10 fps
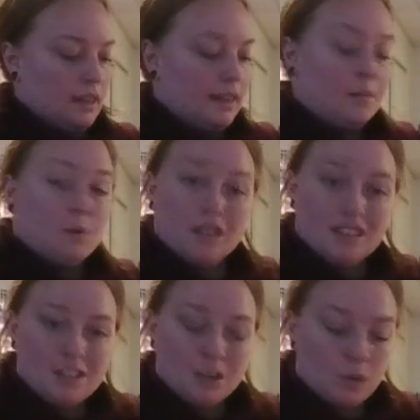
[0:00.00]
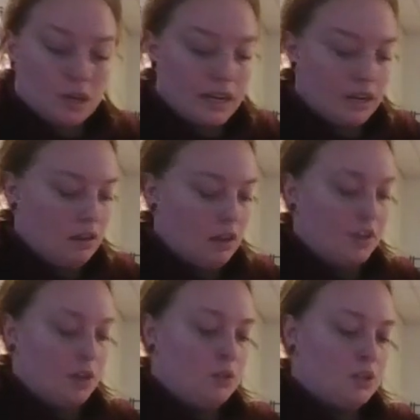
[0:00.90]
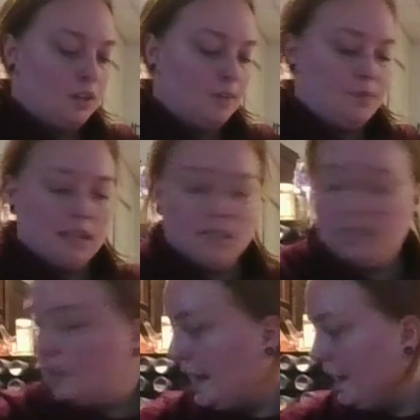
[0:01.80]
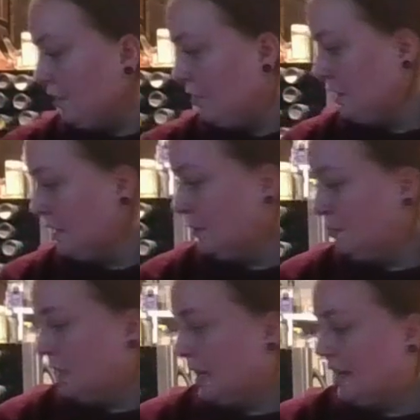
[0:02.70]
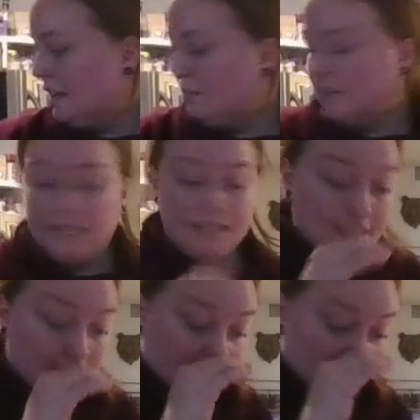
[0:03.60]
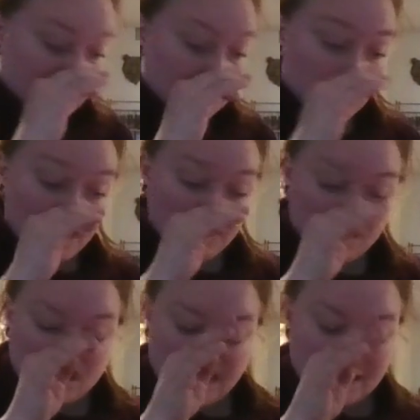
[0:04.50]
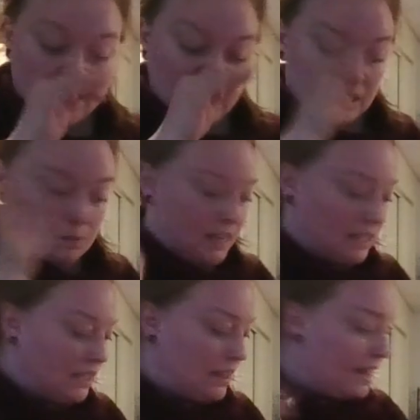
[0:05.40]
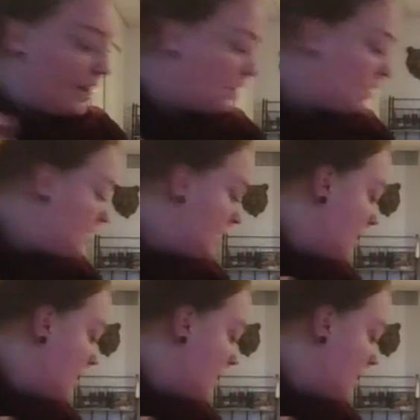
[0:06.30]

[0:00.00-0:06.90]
And then we're gonna start working on the altar. I still have plenty of my incense left, so I will cleanse the space there.